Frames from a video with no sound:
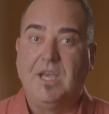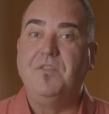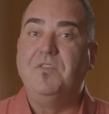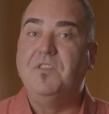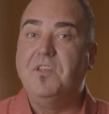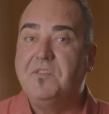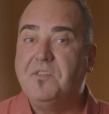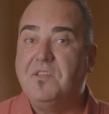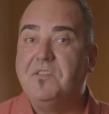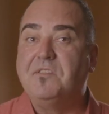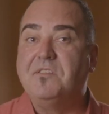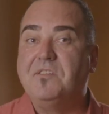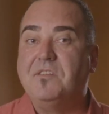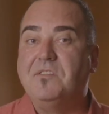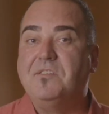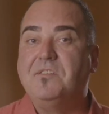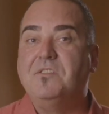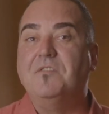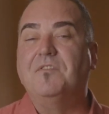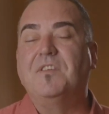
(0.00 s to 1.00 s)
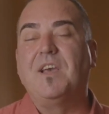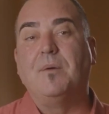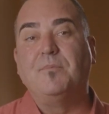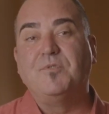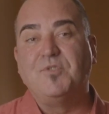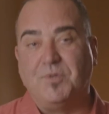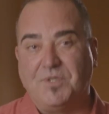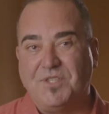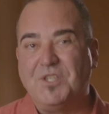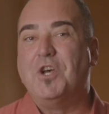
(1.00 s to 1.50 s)
In this instance, you've come
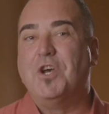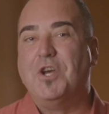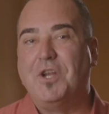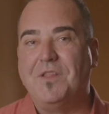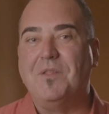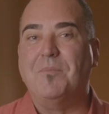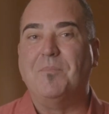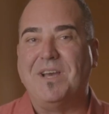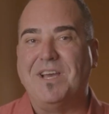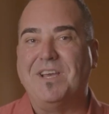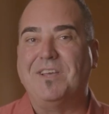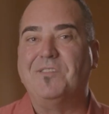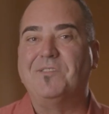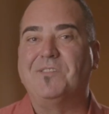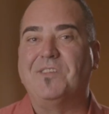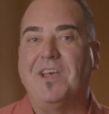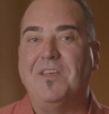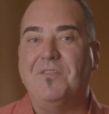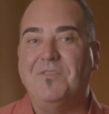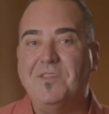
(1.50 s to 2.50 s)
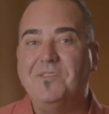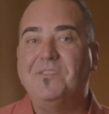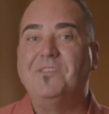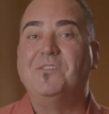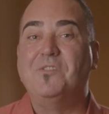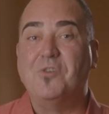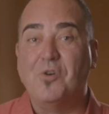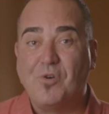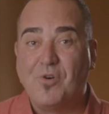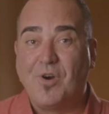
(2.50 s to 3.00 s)
to a turn in the maze, and this
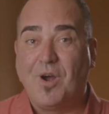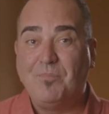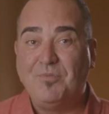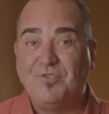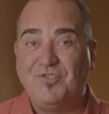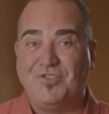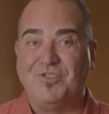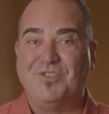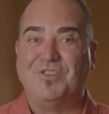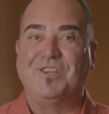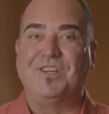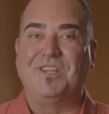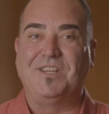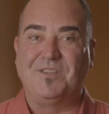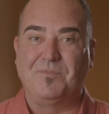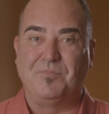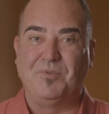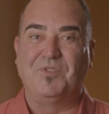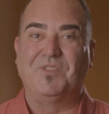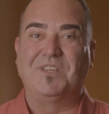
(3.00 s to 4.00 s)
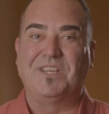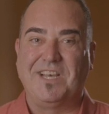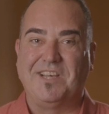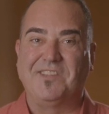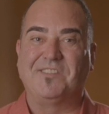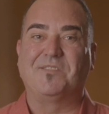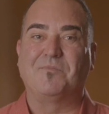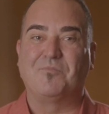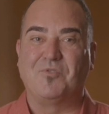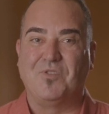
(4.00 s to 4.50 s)
is your opportunity to put the
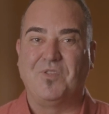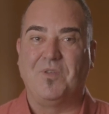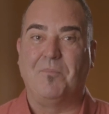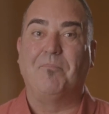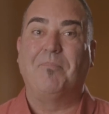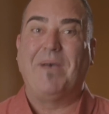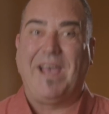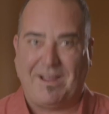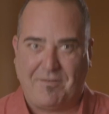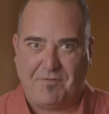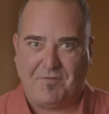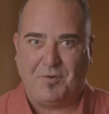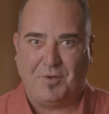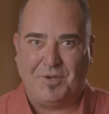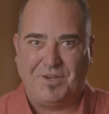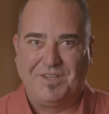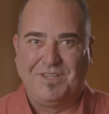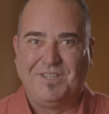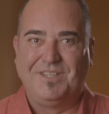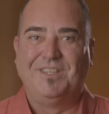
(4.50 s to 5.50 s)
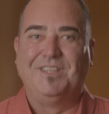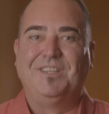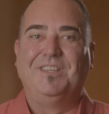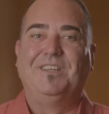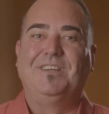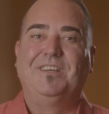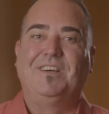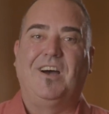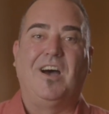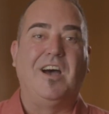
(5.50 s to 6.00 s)
customer on the back foot.
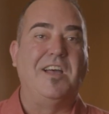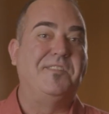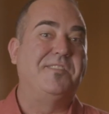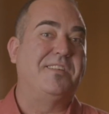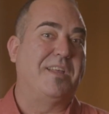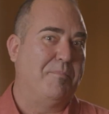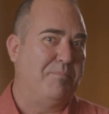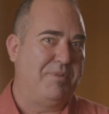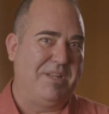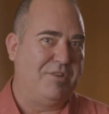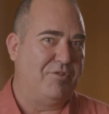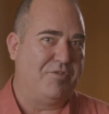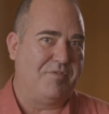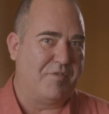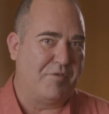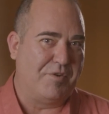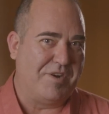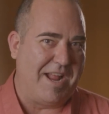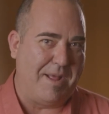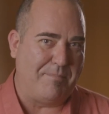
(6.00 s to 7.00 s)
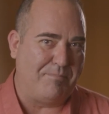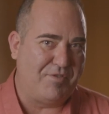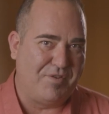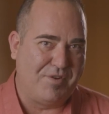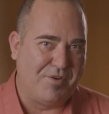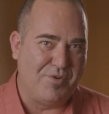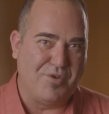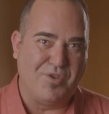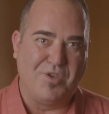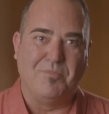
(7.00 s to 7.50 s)
I'd skip lunch for a nap
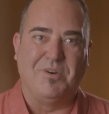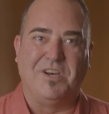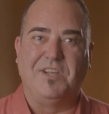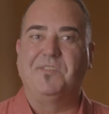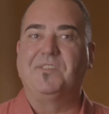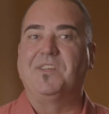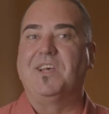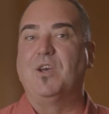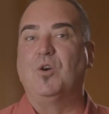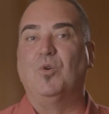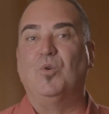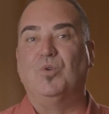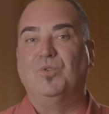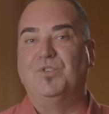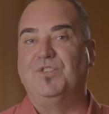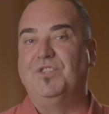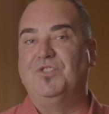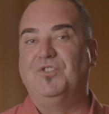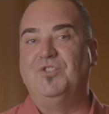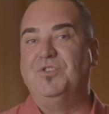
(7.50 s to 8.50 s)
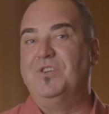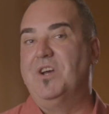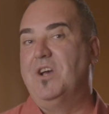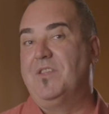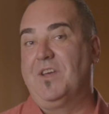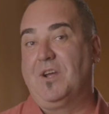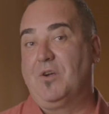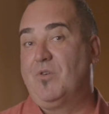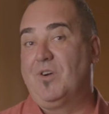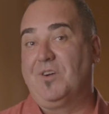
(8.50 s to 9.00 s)
too, you might say, or did you know
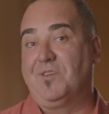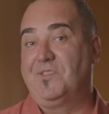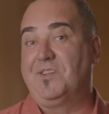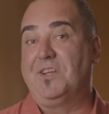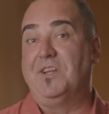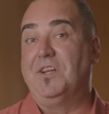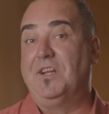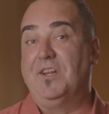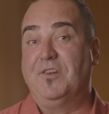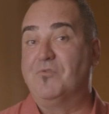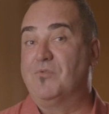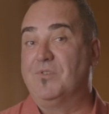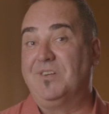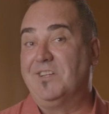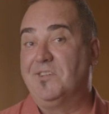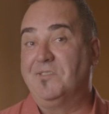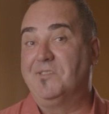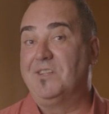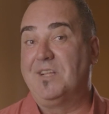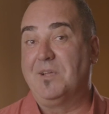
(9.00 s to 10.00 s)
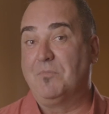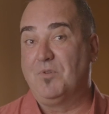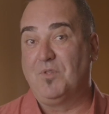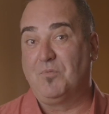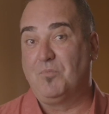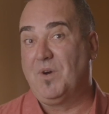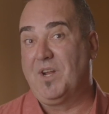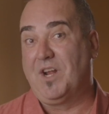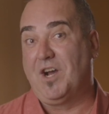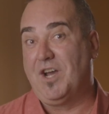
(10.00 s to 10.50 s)
that crocs can literally sleep
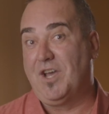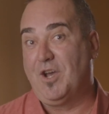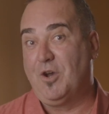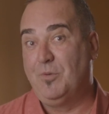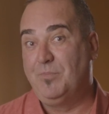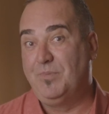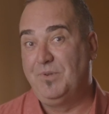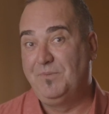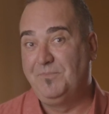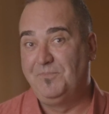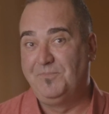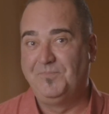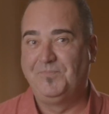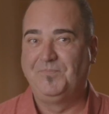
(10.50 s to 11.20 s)
with one eye open?